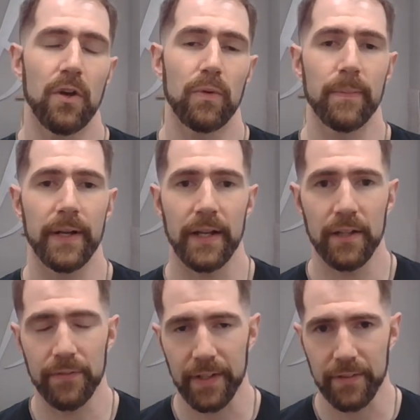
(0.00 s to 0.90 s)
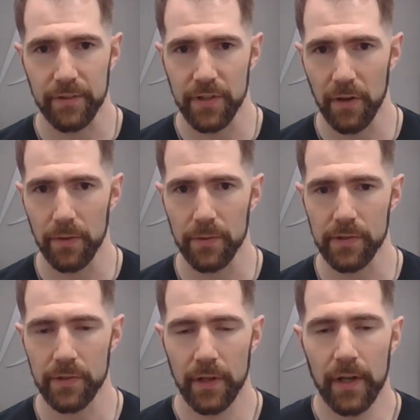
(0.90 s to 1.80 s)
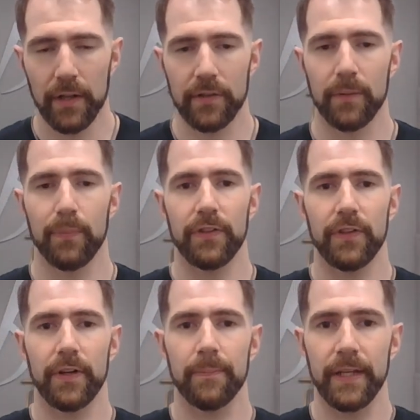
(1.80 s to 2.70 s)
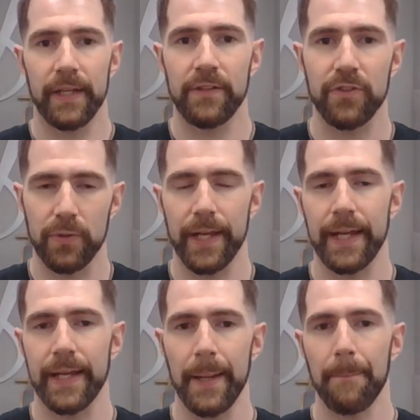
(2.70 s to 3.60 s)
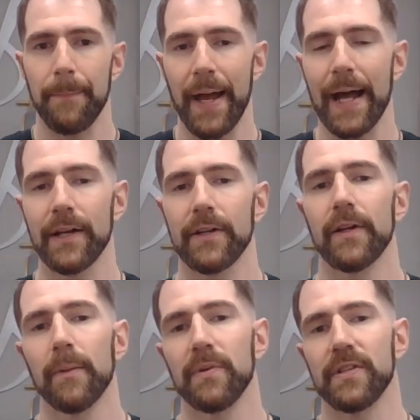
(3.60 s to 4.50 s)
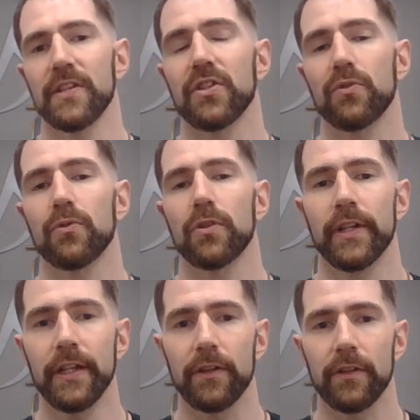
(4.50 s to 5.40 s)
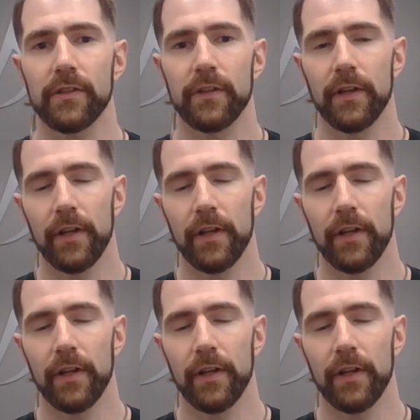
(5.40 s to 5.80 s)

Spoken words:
we might elevate their toes to put them into a hip back position through their heels.